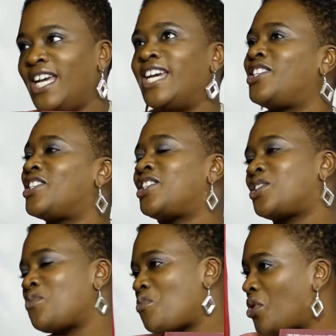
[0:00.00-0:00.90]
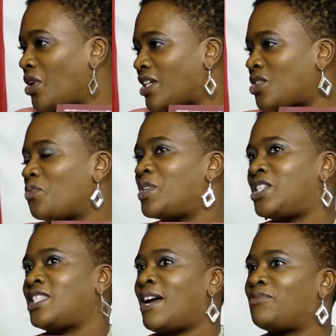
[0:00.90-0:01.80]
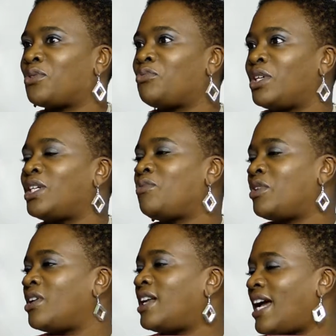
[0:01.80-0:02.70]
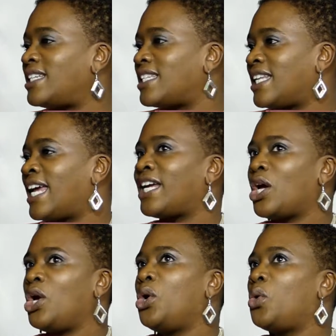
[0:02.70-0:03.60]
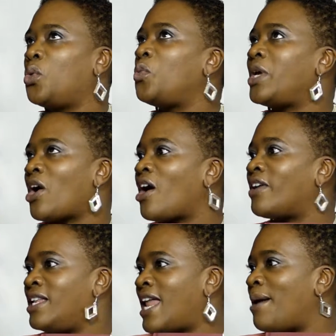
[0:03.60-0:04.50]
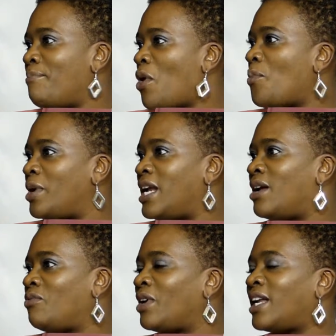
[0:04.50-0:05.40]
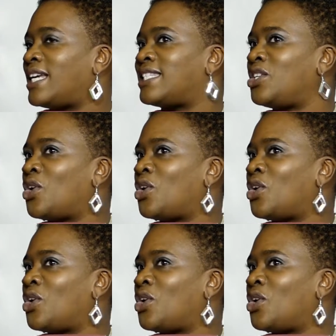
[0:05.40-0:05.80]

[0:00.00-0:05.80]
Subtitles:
It just doesn't work. So we just have to really realize, like, who we are in that moment and realize,